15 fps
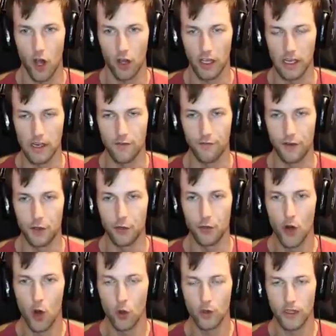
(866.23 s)
Doggy, if
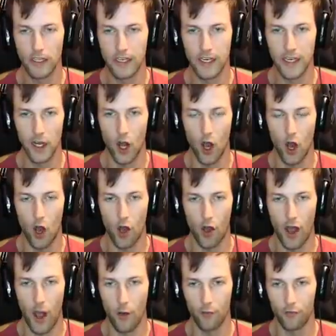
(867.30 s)
you don't get
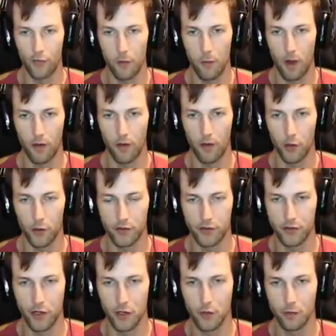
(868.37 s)
out from
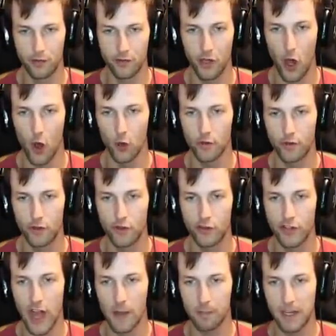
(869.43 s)
those tombstones,
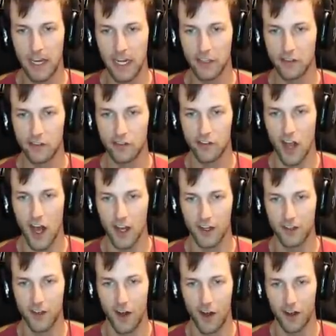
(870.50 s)
stop getting
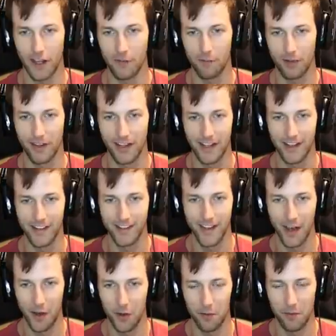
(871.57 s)
stuck, doggy. Please
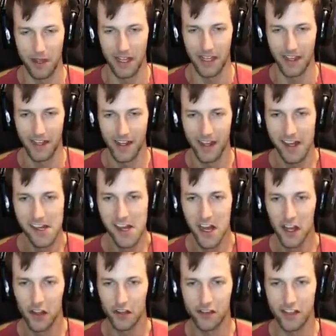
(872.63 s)
help me.
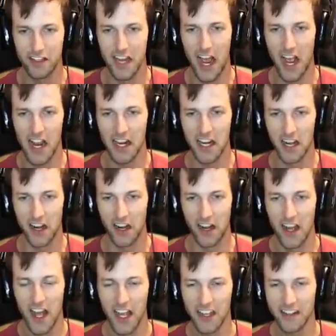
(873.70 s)
There's a
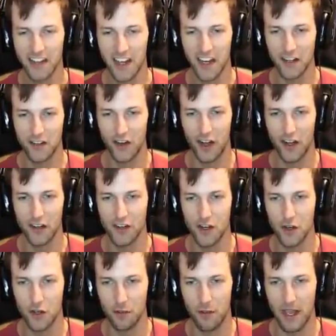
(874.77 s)
tiger. He's gonna try to
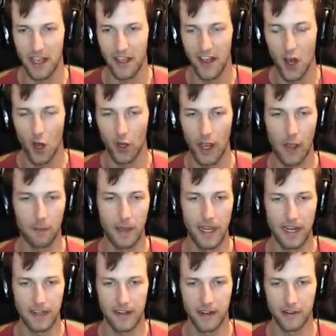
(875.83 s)
juke me. Okay, I'm
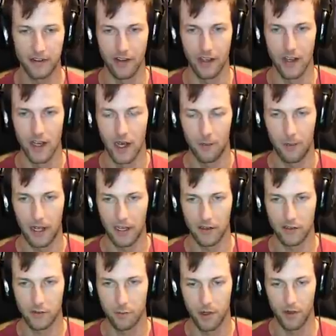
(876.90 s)
getting dizzy. I'm not
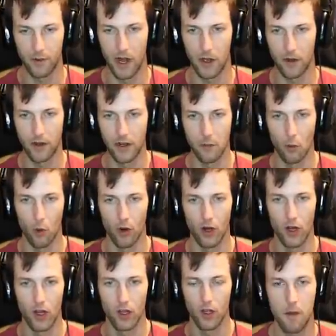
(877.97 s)
gonna spin around
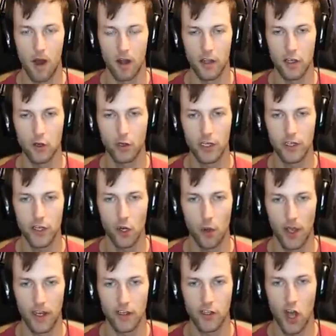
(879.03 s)
anymore. Come on, you can
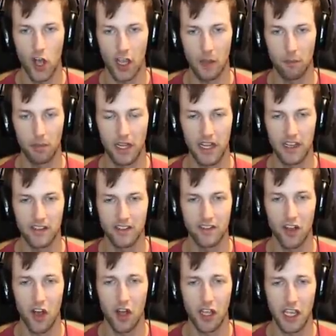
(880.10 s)
do it. Doggy, please.
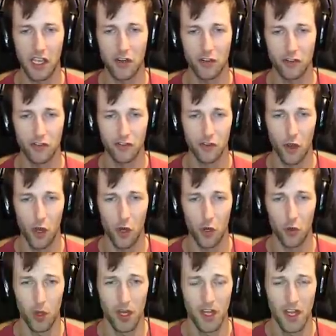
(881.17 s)
Doggy, you're
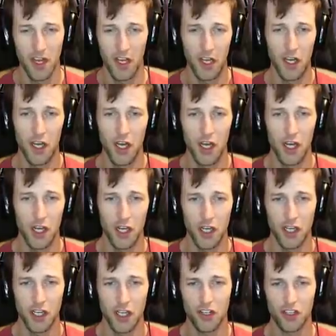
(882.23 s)
so...
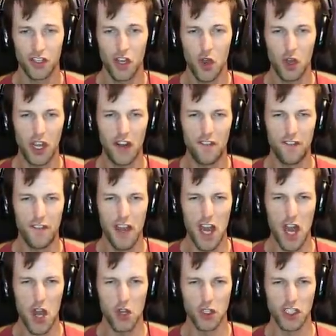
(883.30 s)
You're so
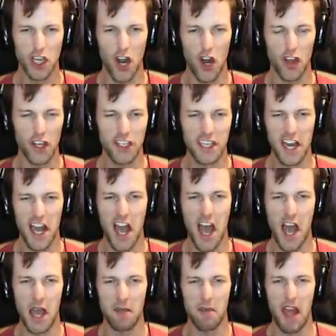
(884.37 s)
confused all the
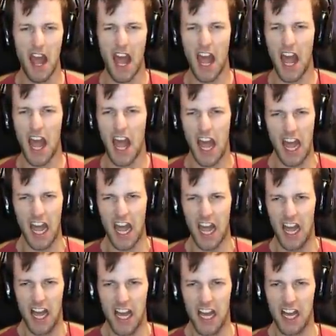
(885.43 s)
time!
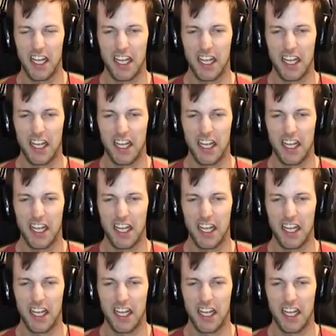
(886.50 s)
Ah!